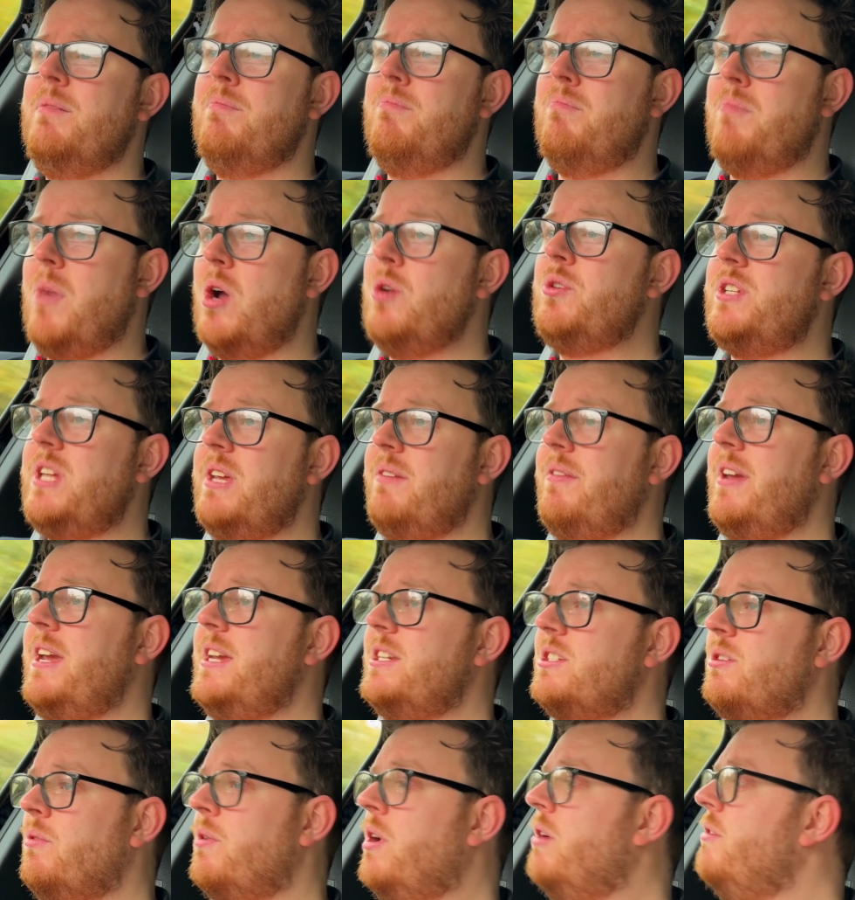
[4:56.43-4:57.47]
Most
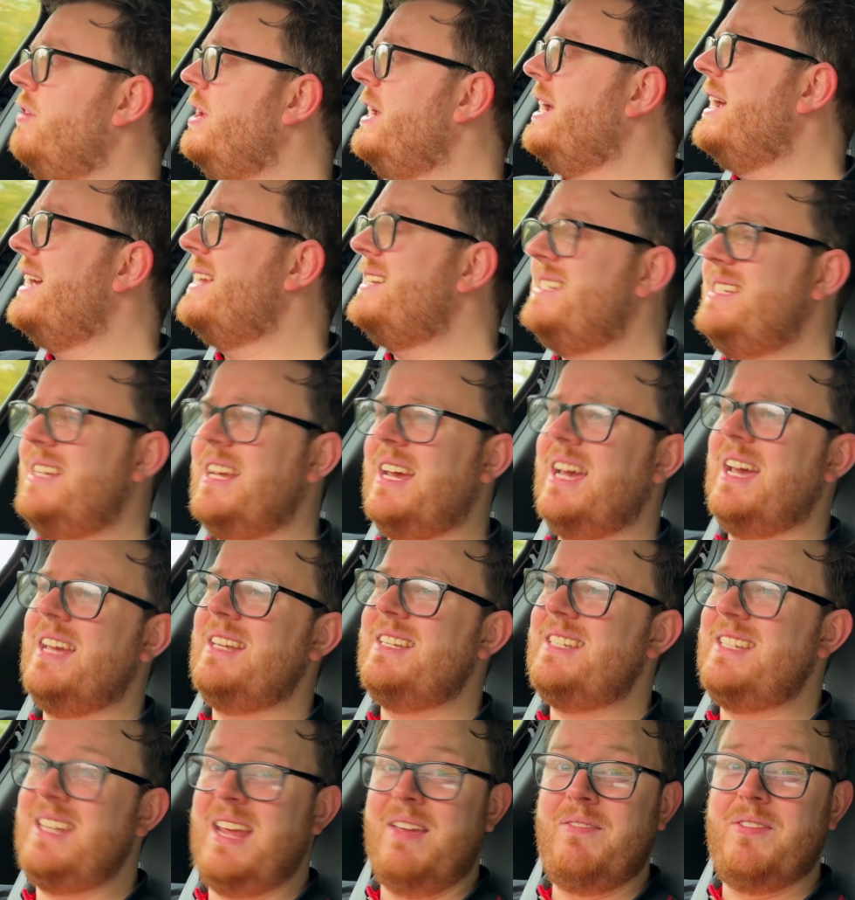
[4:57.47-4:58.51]
EVs are only at
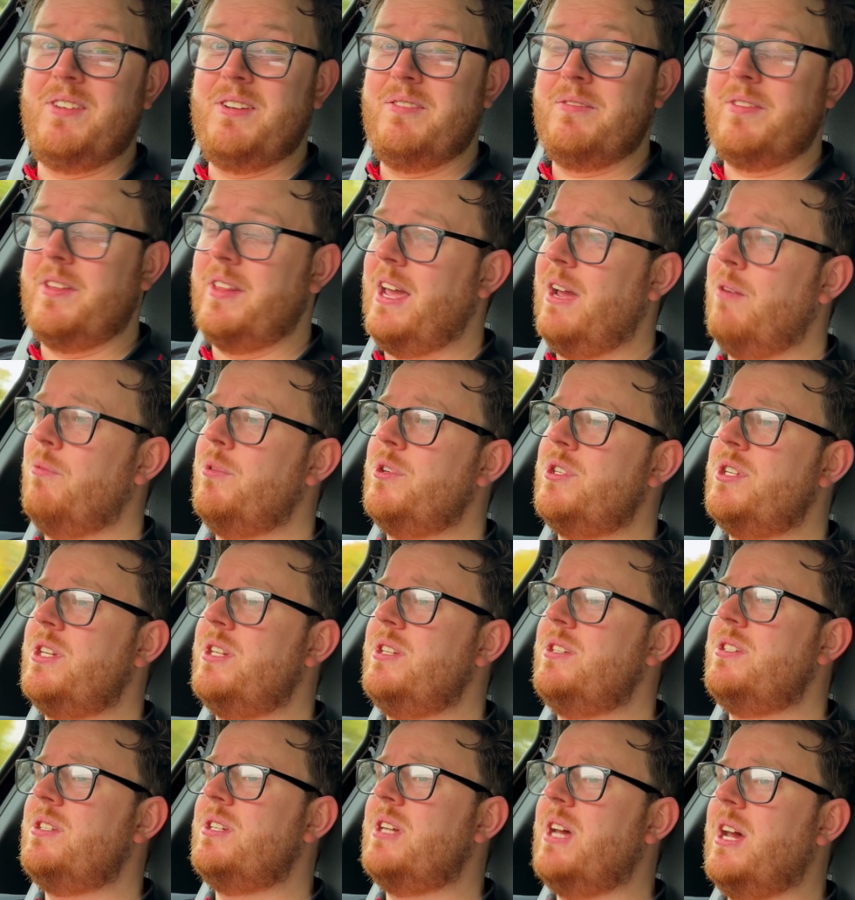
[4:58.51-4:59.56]
7 for that, which
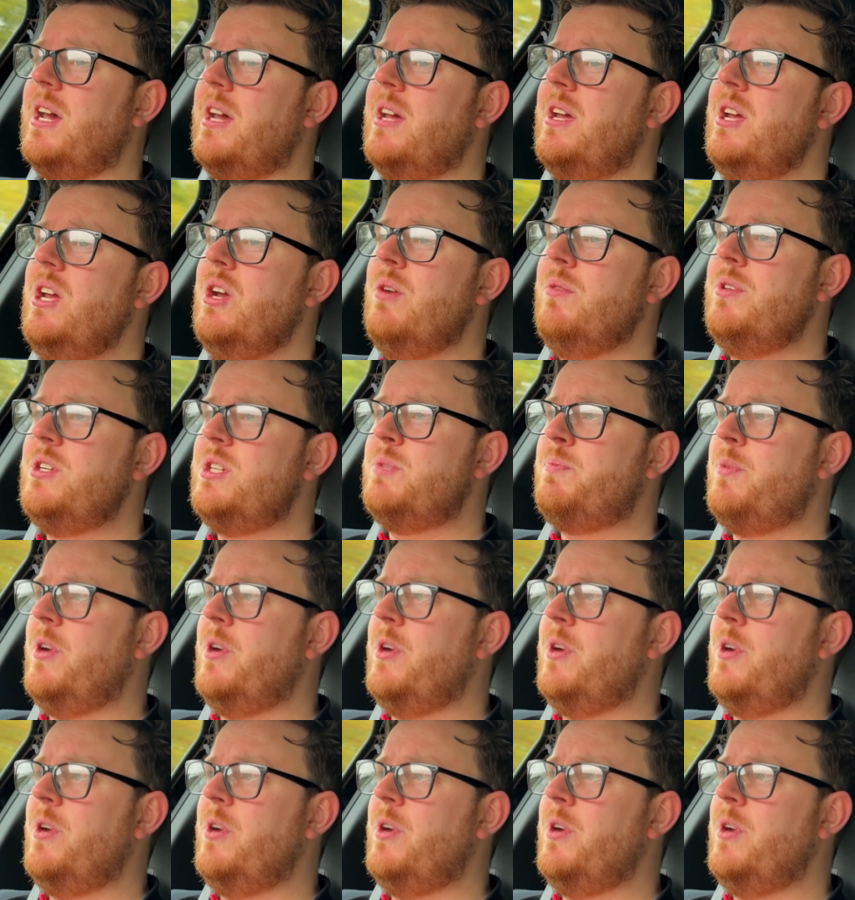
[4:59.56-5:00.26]
is which is